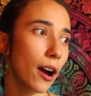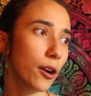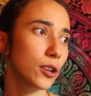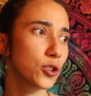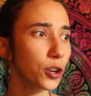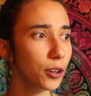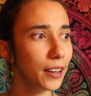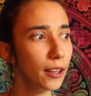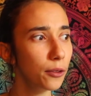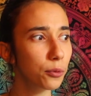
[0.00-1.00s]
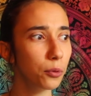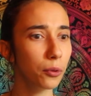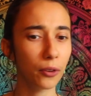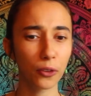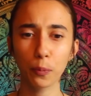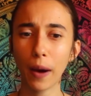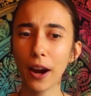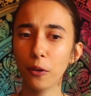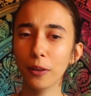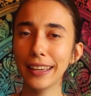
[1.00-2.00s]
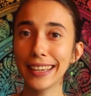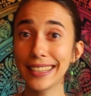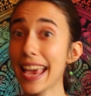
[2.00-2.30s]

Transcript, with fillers: our journey through the spiraling